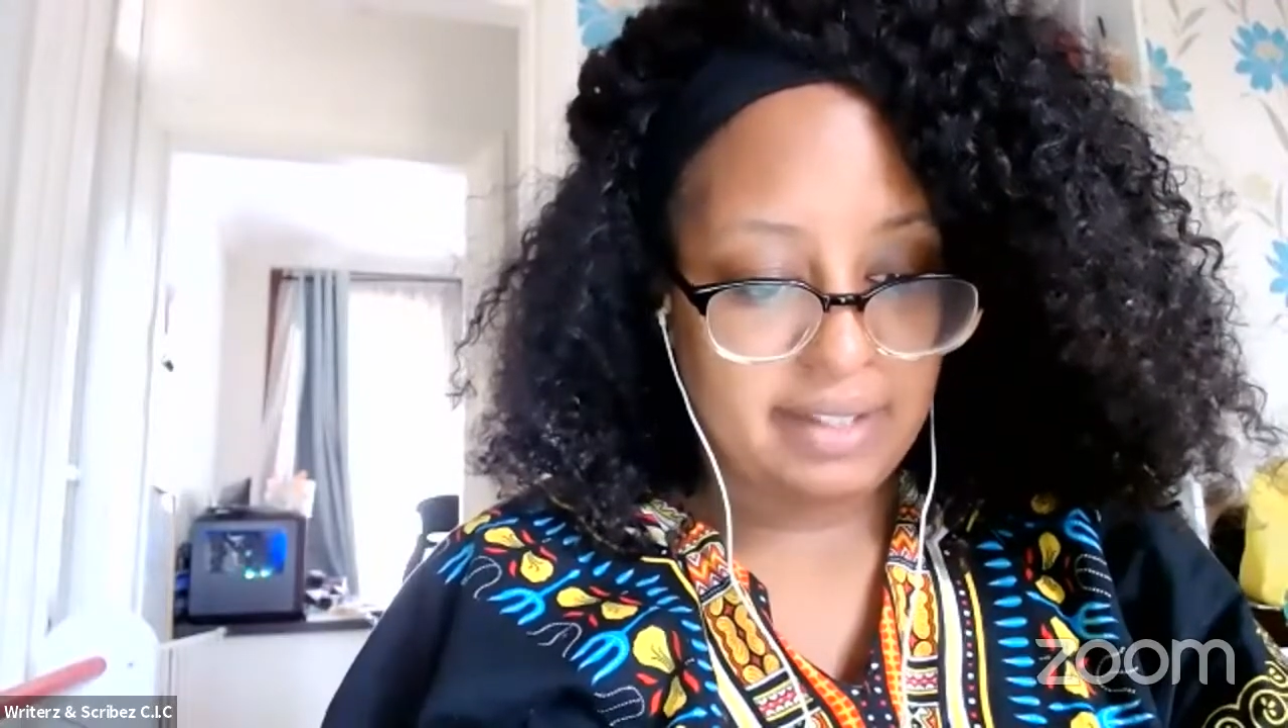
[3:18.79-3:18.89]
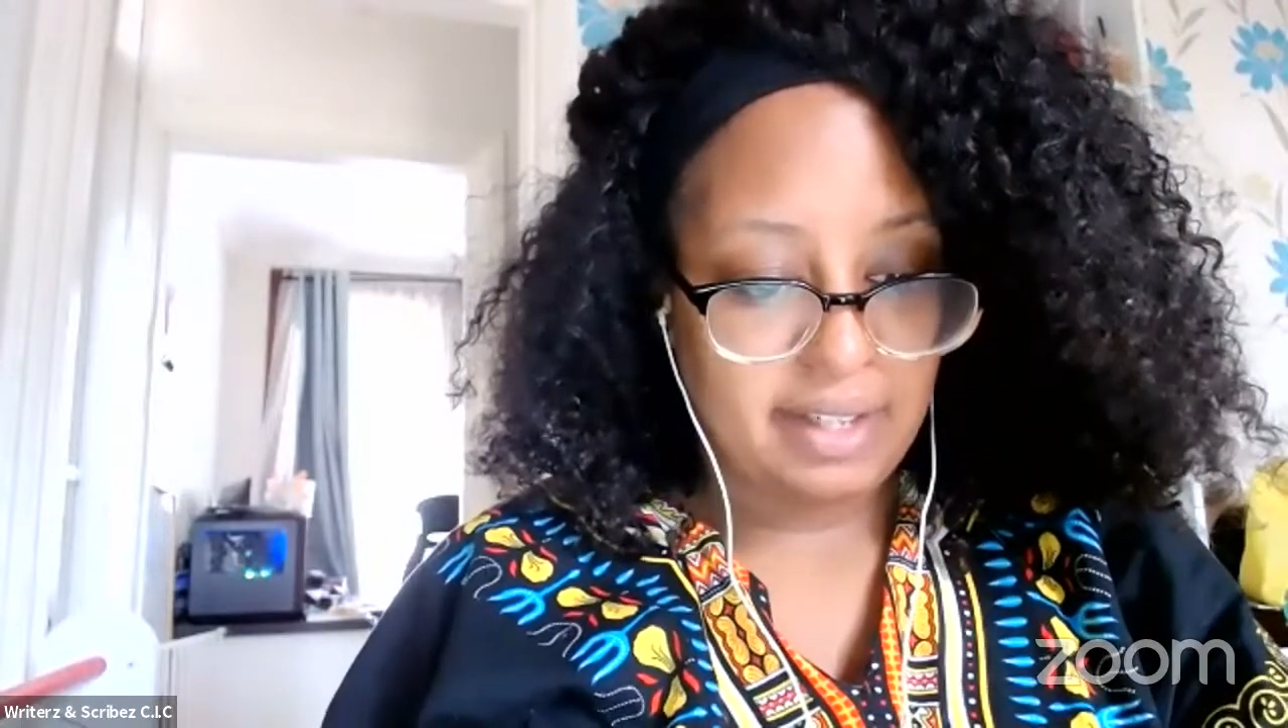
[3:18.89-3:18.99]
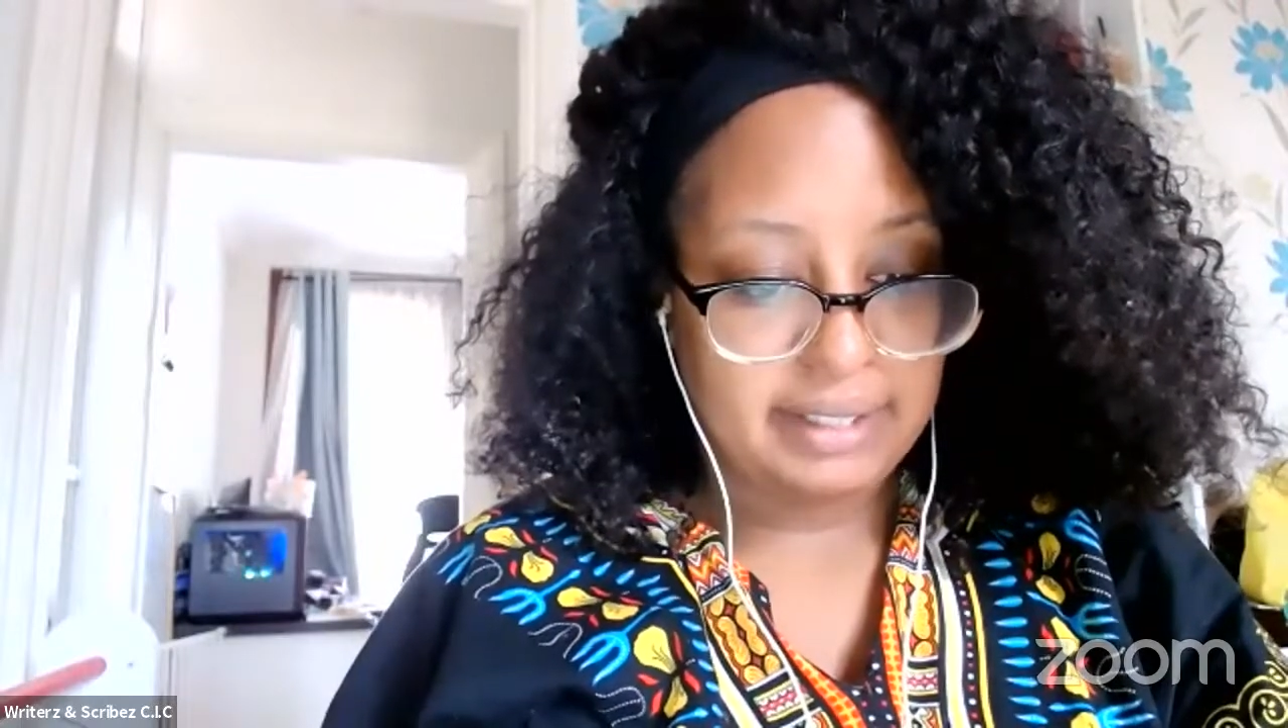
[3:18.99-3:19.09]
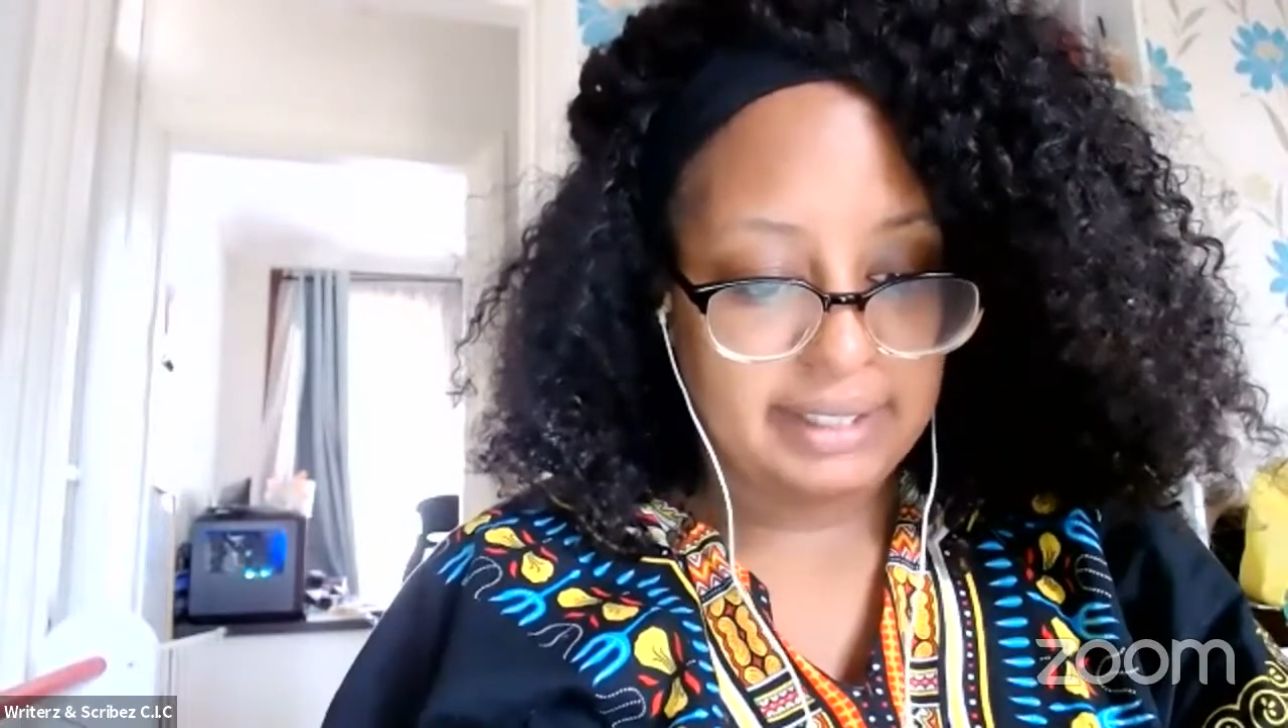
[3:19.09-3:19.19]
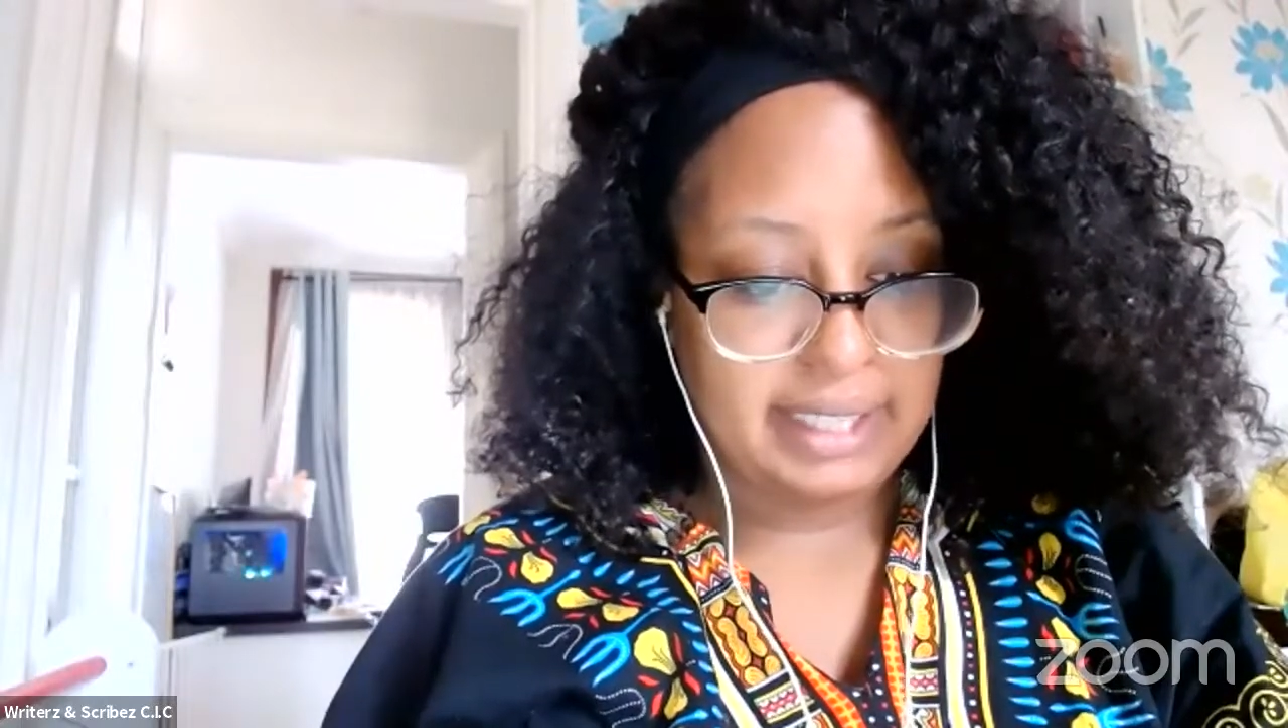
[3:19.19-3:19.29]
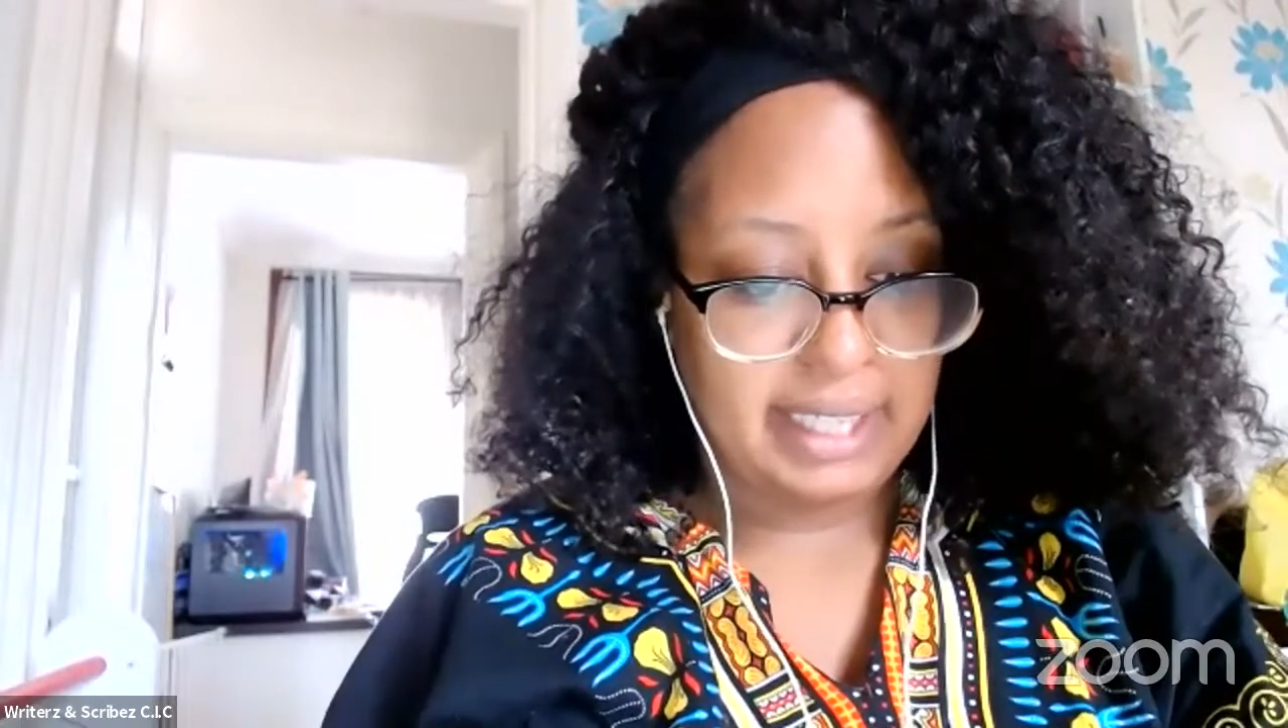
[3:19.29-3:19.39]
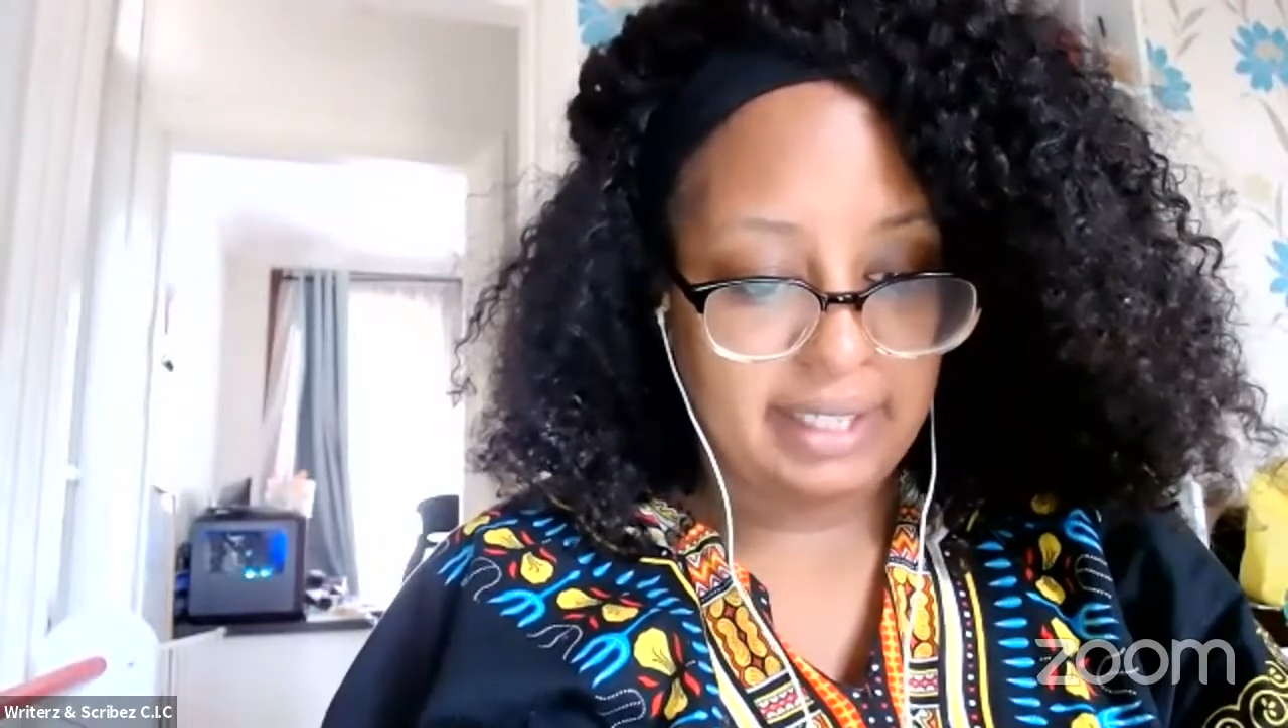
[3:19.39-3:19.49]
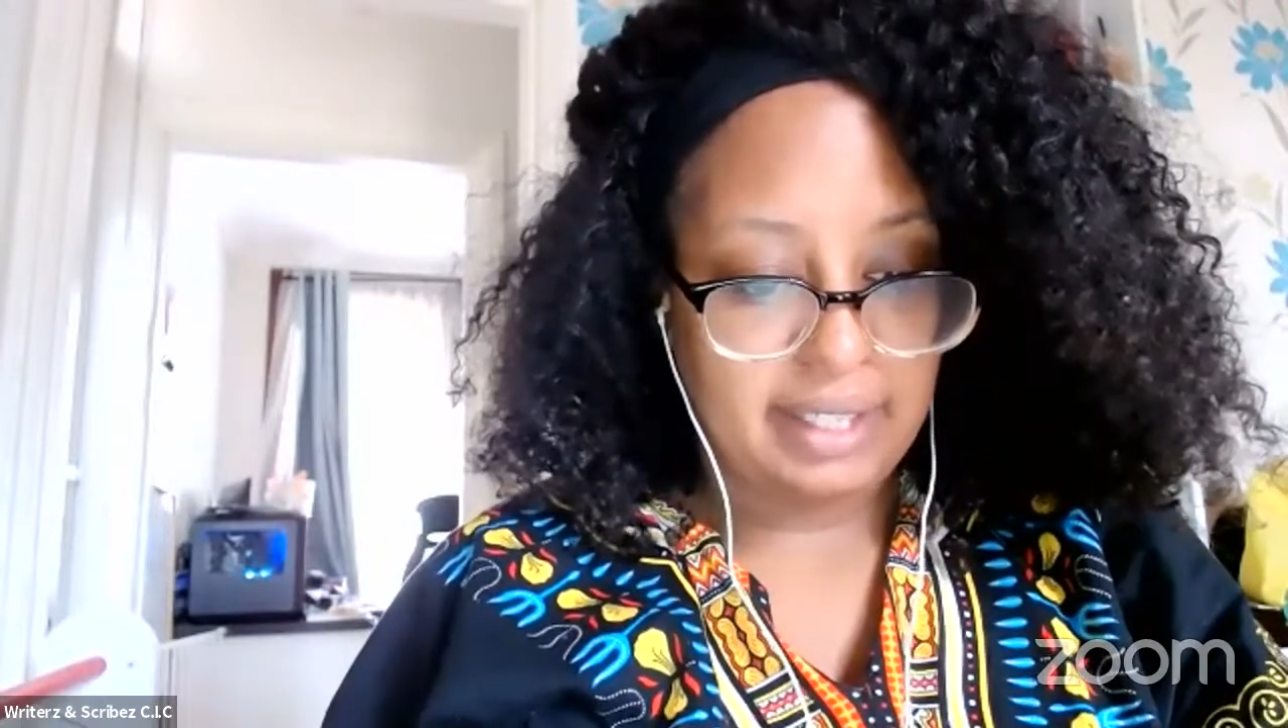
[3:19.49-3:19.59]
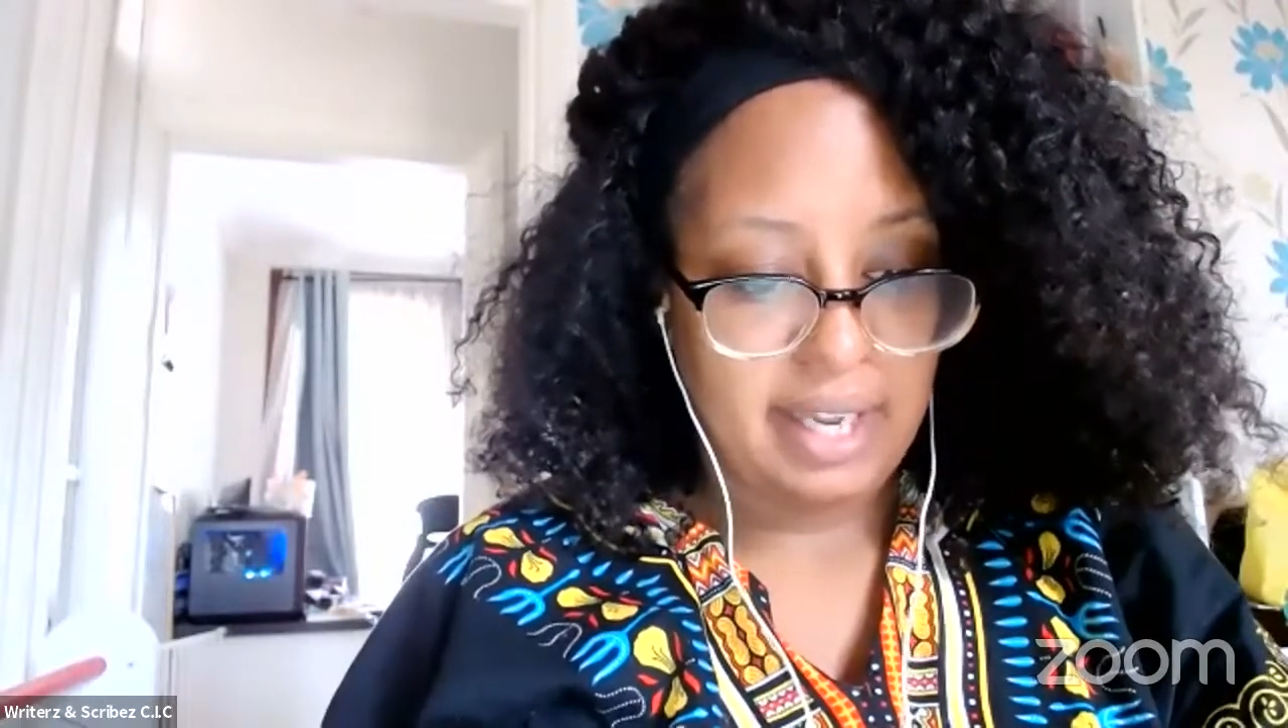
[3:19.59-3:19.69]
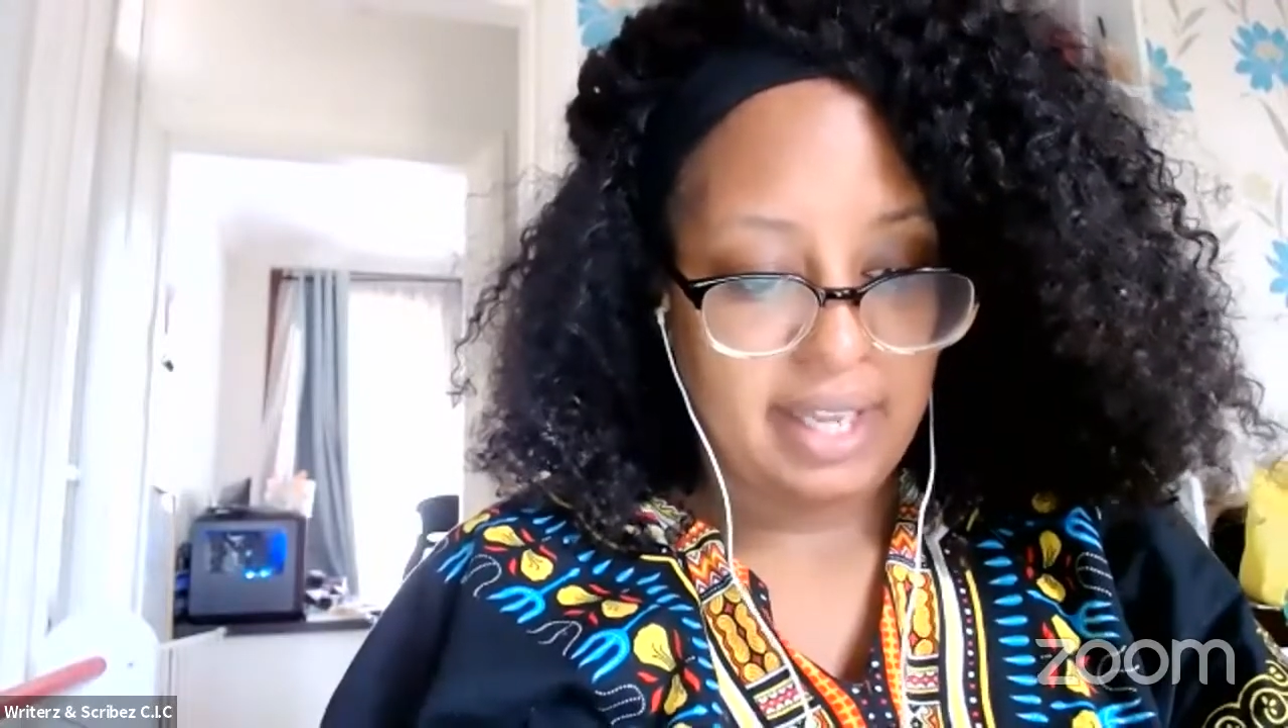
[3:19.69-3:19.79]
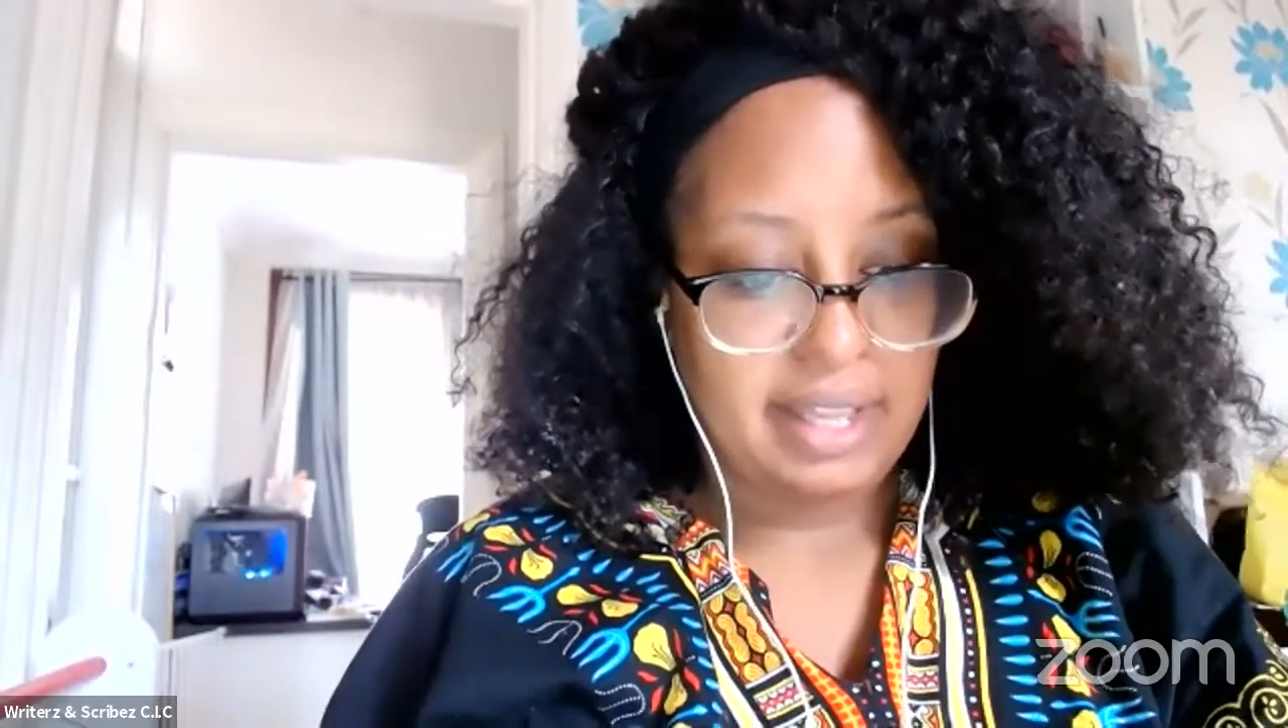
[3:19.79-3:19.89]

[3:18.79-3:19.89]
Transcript: dancing.